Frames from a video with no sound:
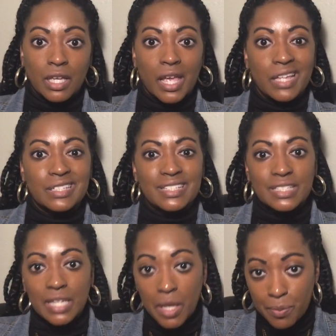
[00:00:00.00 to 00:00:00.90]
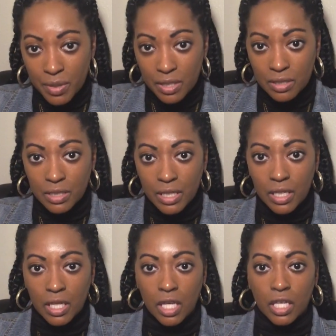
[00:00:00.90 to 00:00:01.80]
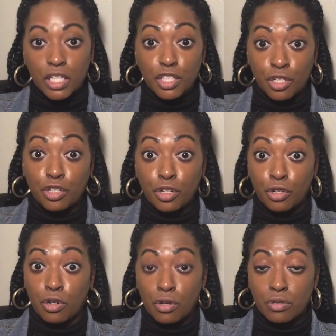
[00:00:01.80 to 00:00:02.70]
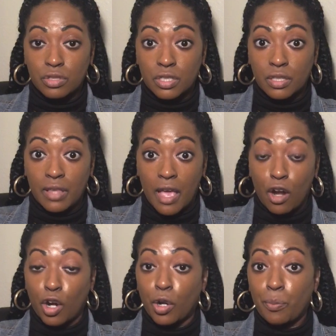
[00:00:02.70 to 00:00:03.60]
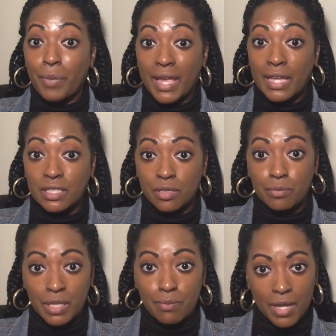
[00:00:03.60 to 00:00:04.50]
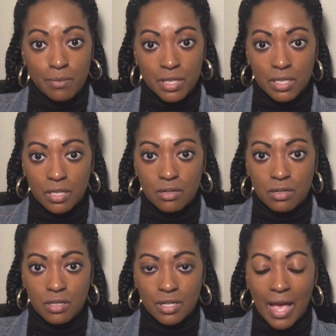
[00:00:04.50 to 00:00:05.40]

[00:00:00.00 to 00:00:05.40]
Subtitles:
it's typically young girls that are paid to be babysitters.